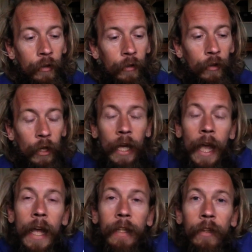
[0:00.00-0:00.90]
you know, it
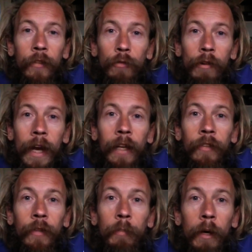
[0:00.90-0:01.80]
had this
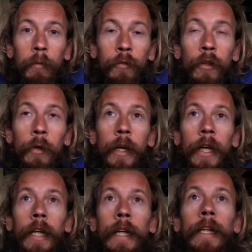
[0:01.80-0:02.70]
reality bubble to
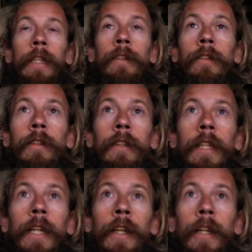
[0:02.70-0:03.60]
it, and
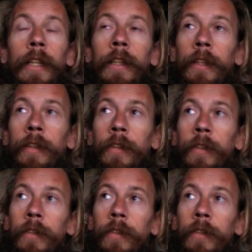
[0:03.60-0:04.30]
and I could,